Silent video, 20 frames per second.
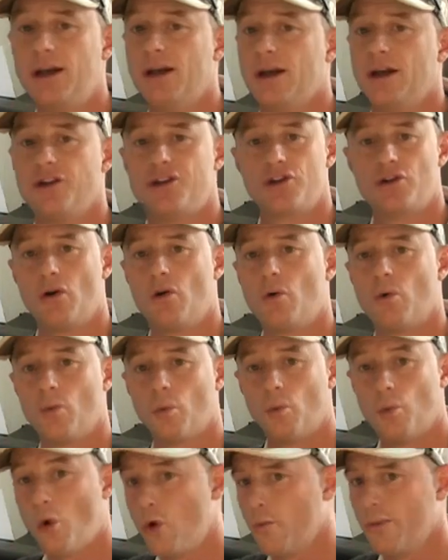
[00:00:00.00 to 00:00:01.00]
It's not
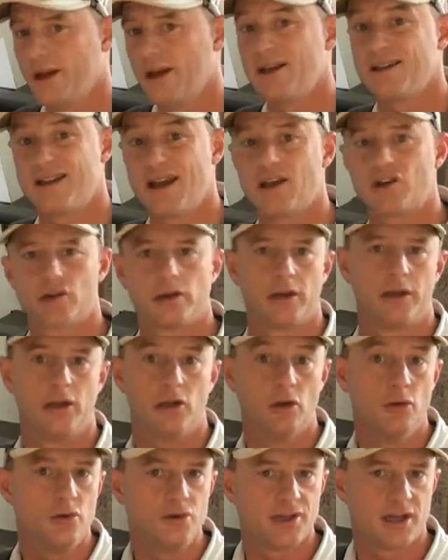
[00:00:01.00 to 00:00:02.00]
warming, it's actually
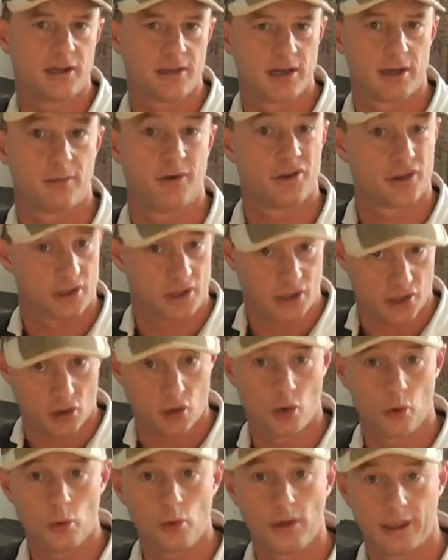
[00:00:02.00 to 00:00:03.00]
losing temperature, it's
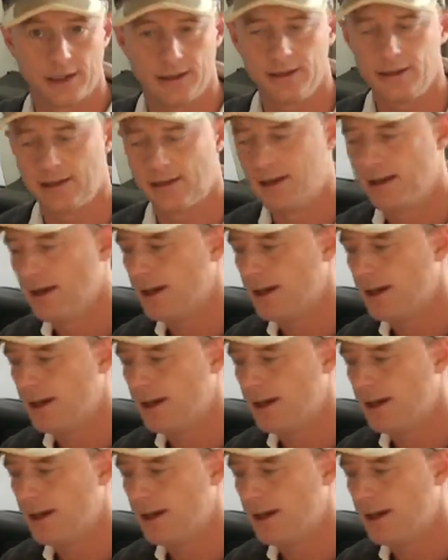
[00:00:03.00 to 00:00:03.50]
cooling.